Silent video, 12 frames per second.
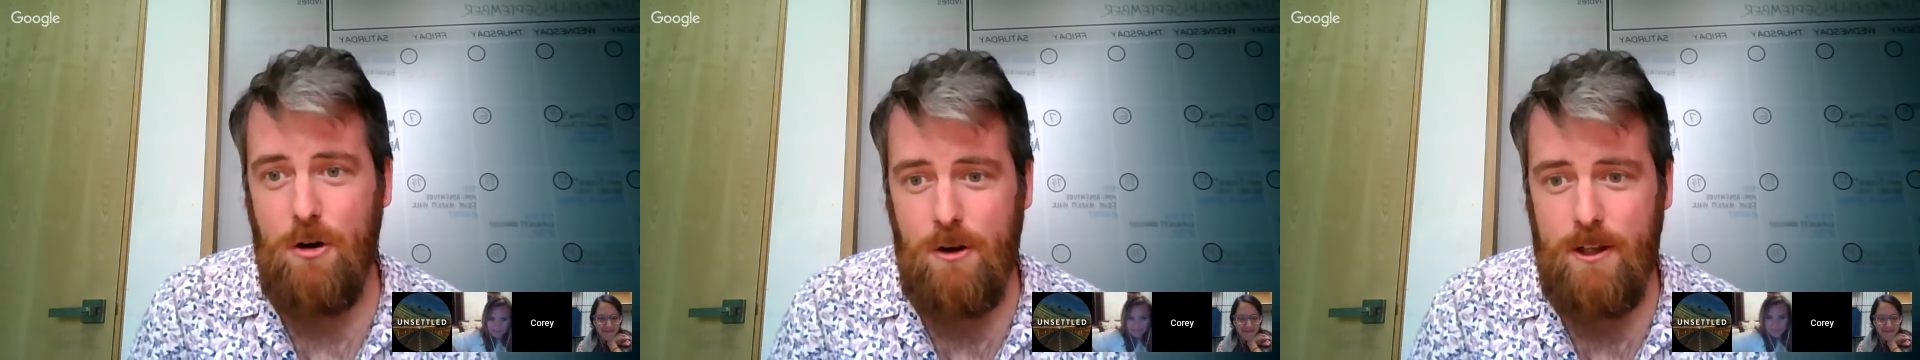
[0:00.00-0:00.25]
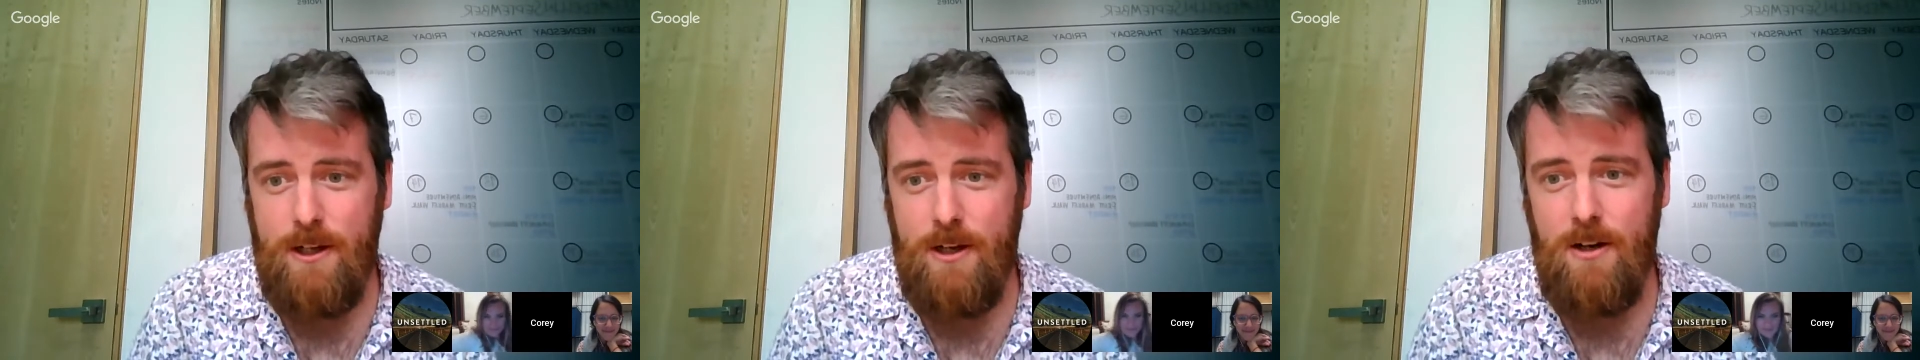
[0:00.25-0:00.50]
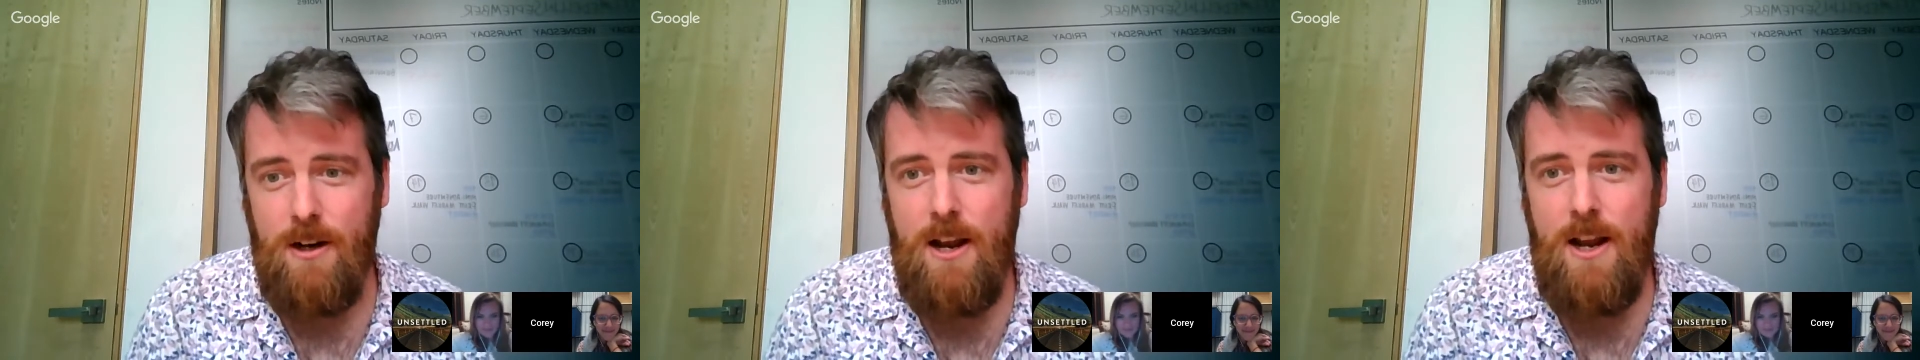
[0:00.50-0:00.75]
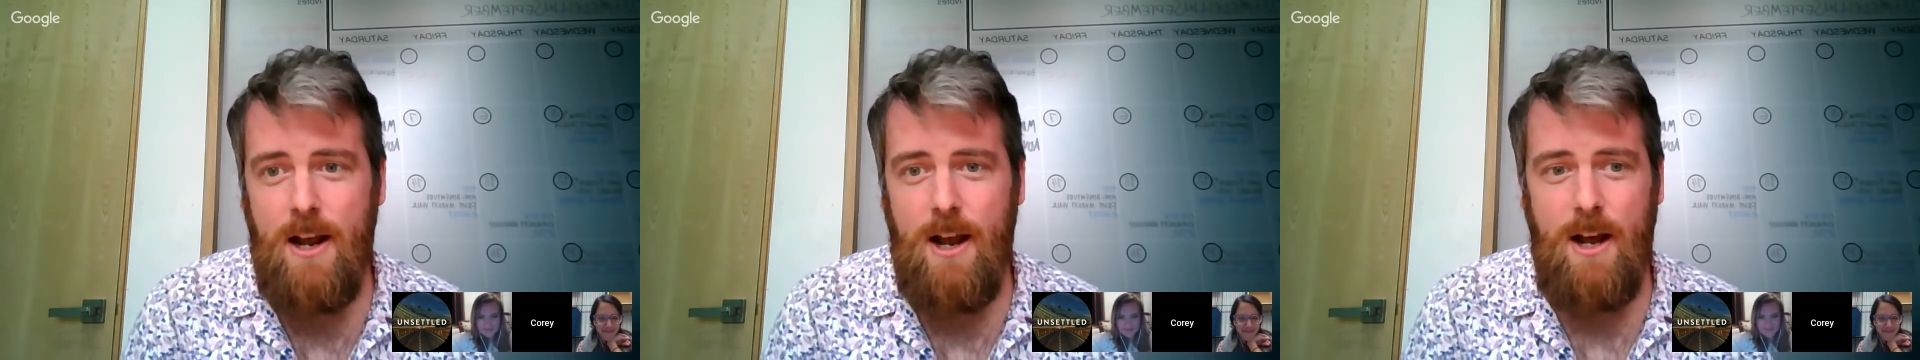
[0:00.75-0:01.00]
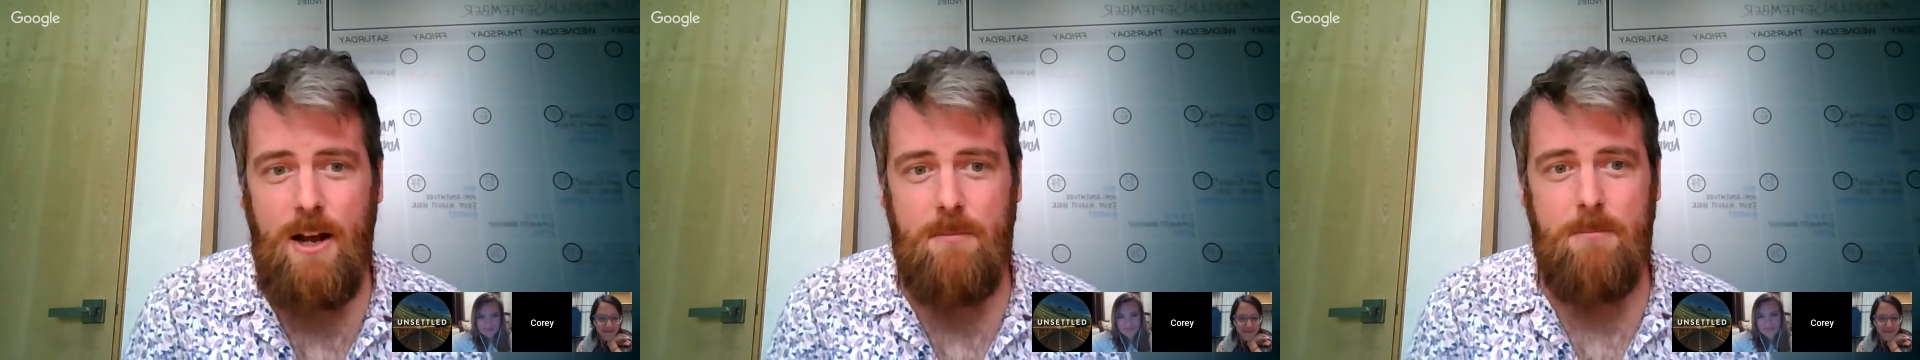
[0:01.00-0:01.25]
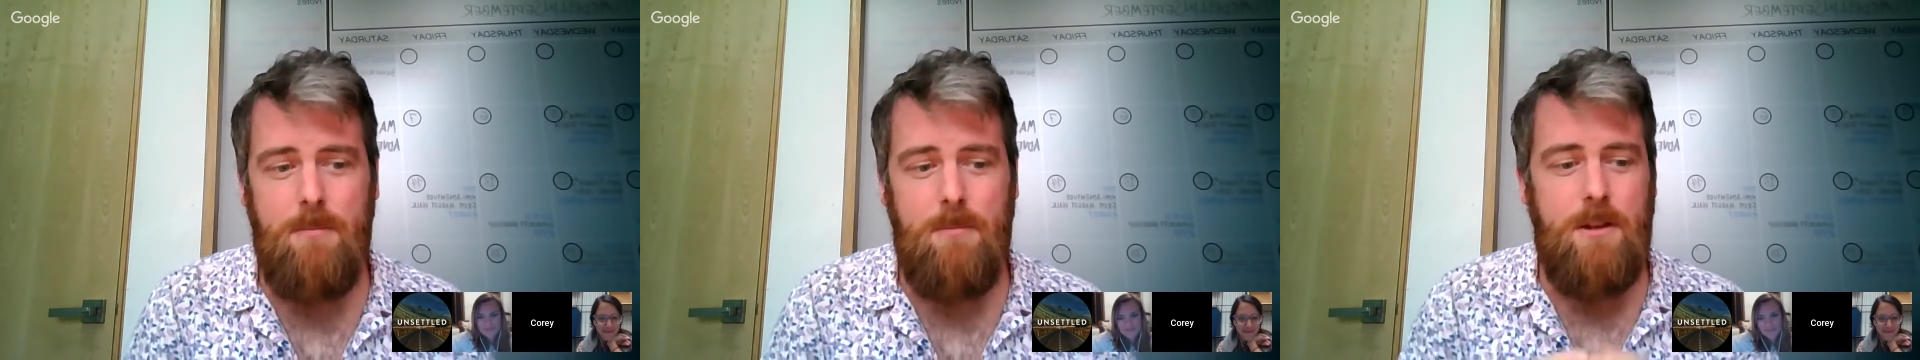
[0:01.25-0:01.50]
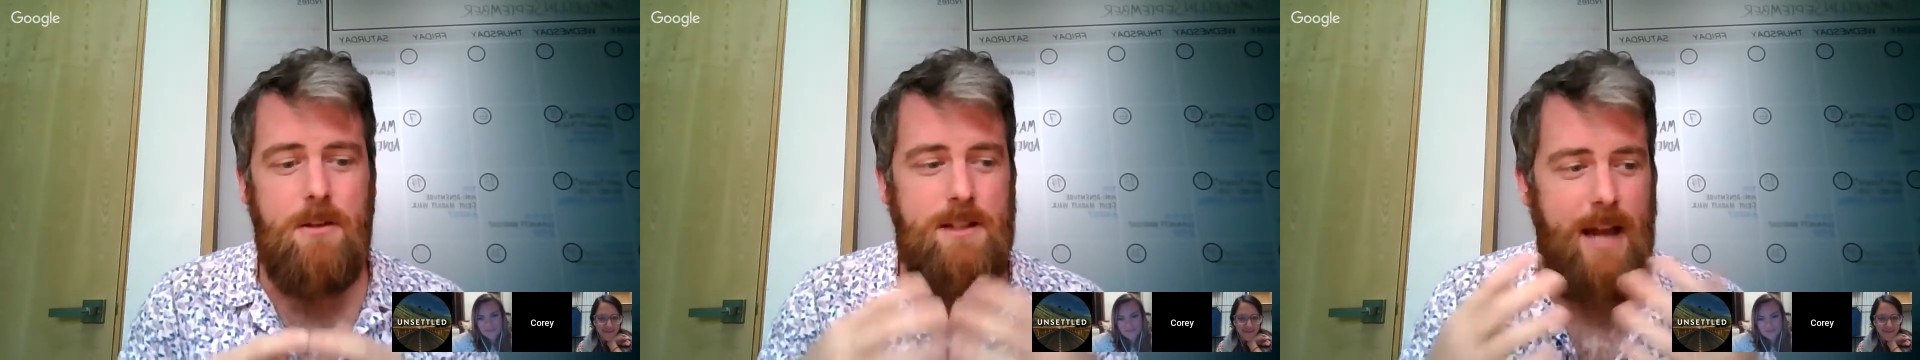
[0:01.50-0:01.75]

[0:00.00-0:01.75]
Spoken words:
earlier, the